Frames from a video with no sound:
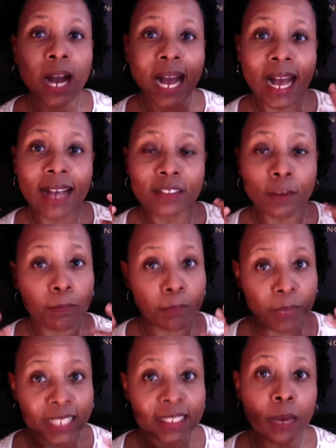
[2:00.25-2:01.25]
has
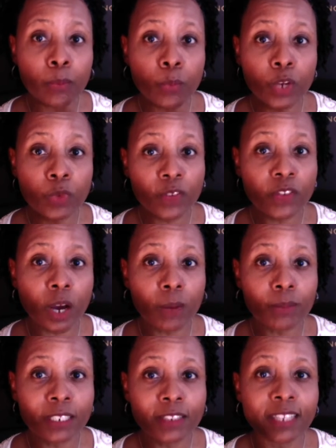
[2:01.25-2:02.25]
beta brainwave
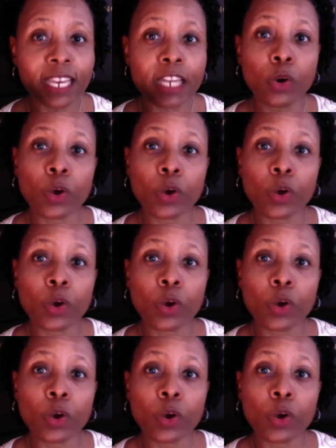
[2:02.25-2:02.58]
dominance and,